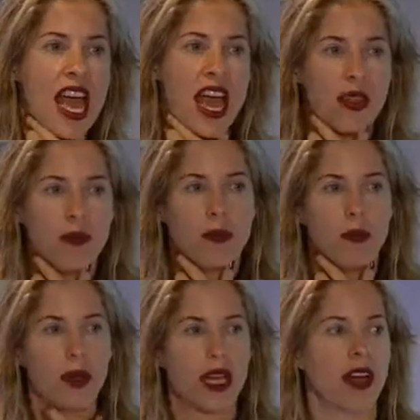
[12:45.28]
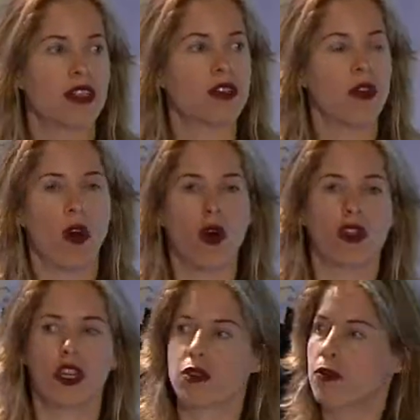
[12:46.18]
And because of all
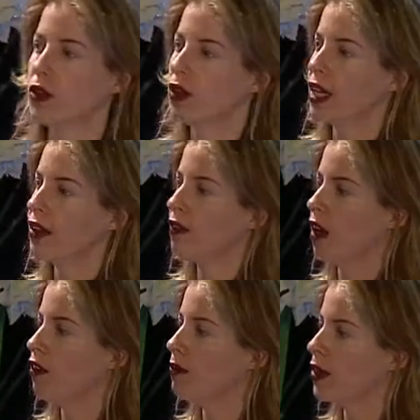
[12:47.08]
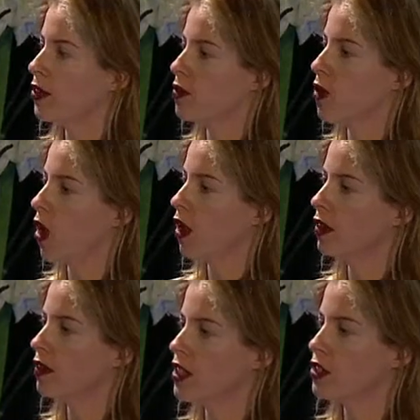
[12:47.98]
the community involvement through all
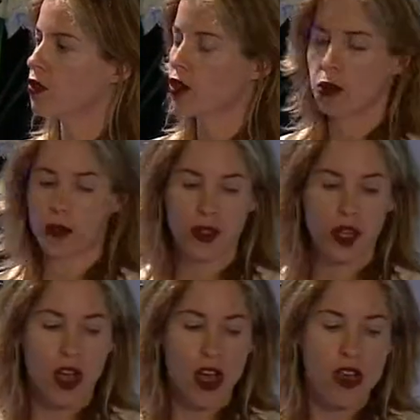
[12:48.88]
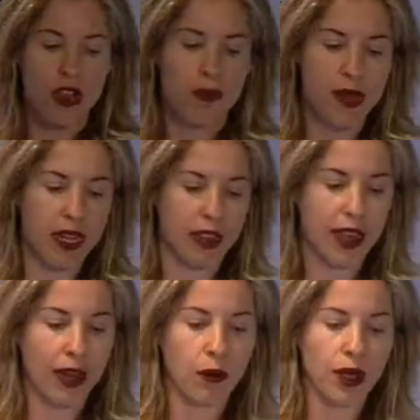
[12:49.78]
of these groups, the minute
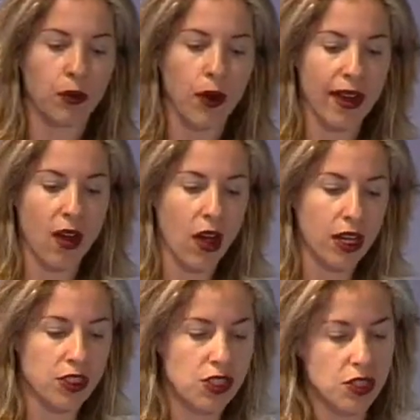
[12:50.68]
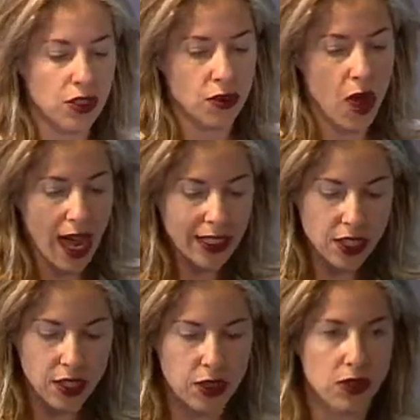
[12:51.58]
that we went on to
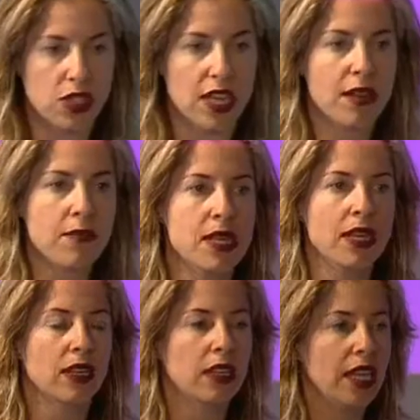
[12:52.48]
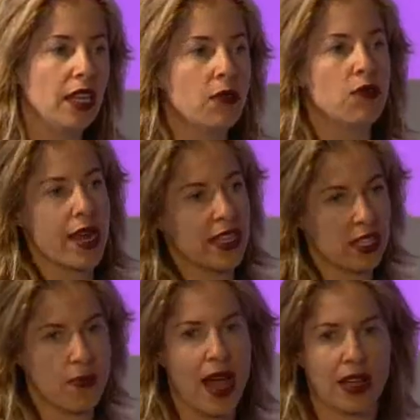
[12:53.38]
iTunes, it immediately
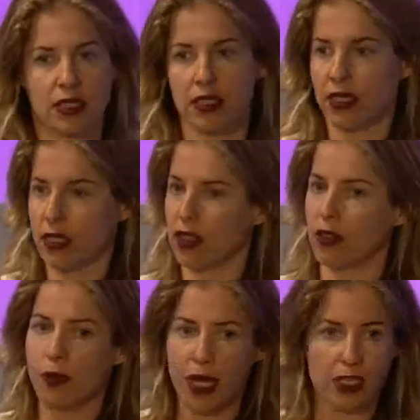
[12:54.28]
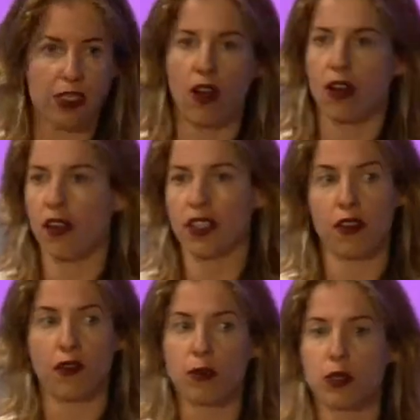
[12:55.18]
raced past, you know, Pixar and all these
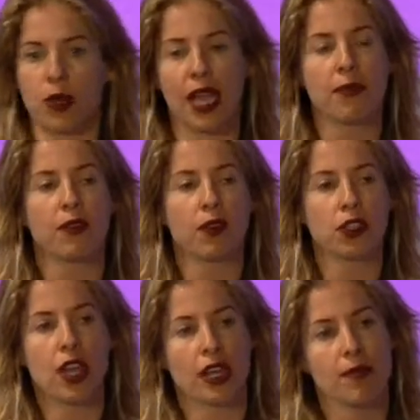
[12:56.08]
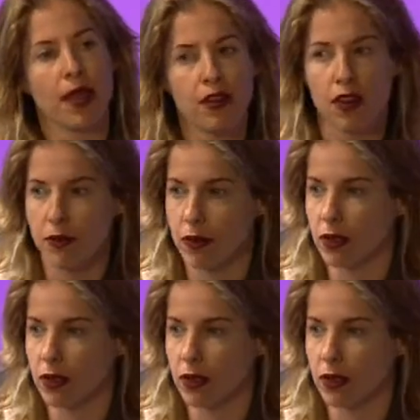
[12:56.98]
other films and became the first documentary,